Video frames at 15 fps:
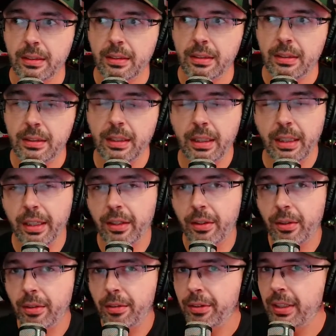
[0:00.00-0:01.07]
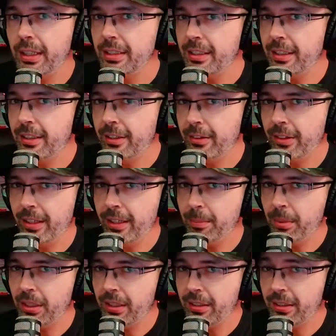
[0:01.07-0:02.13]
See, I don't know if you guys can hear that,
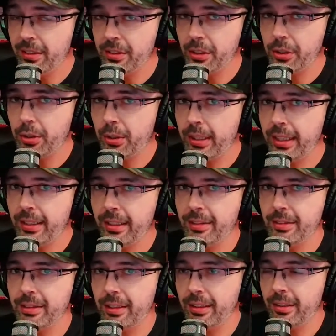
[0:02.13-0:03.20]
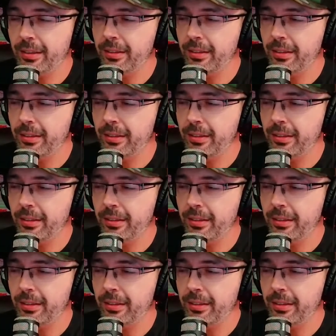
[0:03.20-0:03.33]
but there's a train outside.